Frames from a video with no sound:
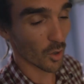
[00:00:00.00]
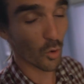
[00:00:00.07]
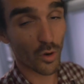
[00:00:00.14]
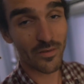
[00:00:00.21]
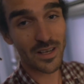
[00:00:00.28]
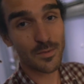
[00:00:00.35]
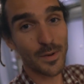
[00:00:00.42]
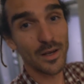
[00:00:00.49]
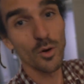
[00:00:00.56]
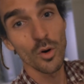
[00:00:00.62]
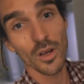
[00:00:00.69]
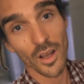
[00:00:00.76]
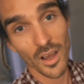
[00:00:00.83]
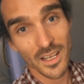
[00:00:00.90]
All of it's been
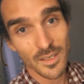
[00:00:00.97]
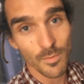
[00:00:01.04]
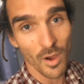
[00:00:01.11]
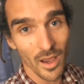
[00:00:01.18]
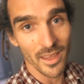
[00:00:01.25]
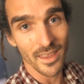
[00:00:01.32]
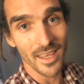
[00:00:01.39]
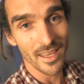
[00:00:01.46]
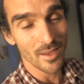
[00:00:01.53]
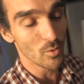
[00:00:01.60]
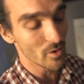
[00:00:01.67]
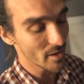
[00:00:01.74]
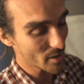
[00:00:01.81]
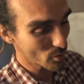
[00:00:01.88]
organised by
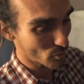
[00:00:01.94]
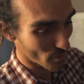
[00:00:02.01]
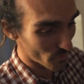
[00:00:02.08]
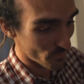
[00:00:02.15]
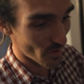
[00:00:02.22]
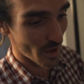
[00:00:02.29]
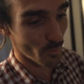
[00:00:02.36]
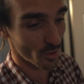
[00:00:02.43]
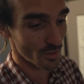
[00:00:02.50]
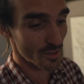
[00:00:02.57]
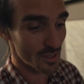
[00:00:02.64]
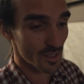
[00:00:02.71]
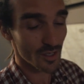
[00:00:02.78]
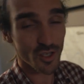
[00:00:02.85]
what they call the
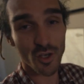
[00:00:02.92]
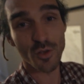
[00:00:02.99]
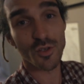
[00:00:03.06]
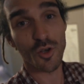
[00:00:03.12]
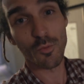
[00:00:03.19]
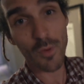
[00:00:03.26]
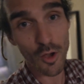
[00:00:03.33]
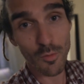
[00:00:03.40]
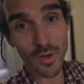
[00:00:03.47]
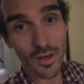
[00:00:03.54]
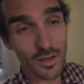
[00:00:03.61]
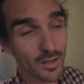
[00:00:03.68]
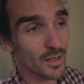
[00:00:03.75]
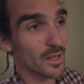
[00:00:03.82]
Fairmont's Choose Your
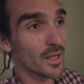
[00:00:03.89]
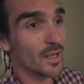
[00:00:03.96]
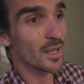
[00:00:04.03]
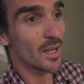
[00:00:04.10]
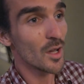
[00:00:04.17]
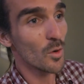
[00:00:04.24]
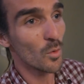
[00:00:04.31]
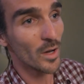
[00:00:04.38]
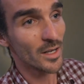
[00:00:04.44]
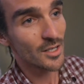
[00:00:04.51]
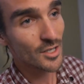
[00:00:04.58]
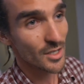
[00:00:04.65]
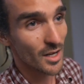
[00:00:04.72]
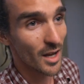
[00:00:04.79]
Moment,
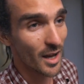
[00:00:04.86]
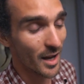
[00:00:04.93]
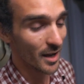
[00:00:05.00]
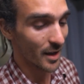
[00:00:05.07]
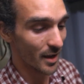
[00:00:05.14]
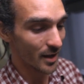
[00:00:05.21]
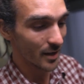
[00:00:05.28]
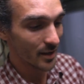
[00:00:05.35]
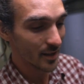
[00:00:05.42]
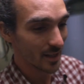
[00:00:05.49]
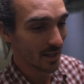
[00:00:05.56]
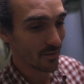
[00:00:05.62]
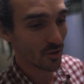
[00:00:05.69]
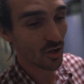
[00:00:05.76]
which
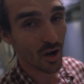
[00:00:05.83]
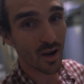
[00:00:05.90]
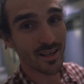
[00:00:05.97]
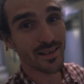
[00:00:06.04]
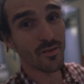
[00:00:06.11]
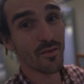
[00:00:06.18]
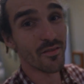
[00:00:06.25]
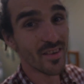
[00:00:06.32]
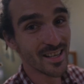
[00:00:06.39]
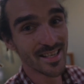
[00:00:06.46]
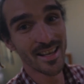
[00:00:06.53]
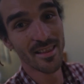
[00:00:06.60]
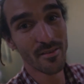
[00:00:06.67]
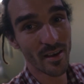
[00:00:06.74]
if you guys ever
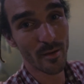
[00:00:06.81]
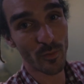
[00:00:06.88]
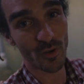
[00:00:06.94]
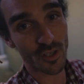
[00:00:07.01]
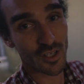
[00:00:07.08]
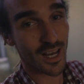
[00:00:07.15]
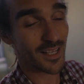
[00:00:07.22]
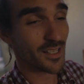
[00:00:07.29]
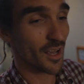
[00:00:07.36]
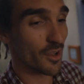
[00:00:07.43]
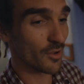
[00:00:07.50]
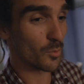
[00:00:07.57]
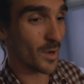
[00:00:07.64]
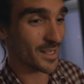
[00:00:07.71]
visit the Fairmont
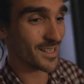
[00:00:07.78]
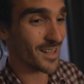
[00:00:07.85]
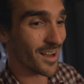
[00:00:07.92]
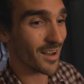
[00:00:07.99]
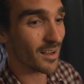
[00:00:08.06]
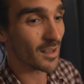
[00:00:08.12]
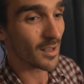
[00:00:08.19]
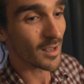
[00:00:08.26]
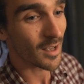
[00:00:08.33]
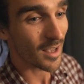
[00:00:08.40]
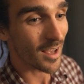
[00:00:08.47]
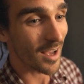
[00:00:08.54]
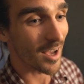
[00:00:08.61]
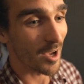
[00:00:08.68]
Chateau Whistler,
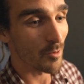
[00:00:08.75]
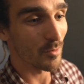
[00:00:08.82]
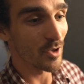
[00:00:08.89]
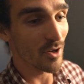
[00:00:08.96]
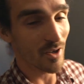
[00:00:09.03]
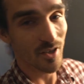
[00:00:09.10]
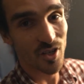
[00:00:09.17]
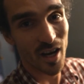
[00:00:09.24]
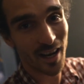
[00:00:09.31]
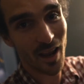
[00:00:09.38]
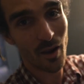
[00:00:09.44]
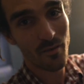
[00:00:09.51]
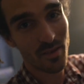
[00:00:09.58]
you can check out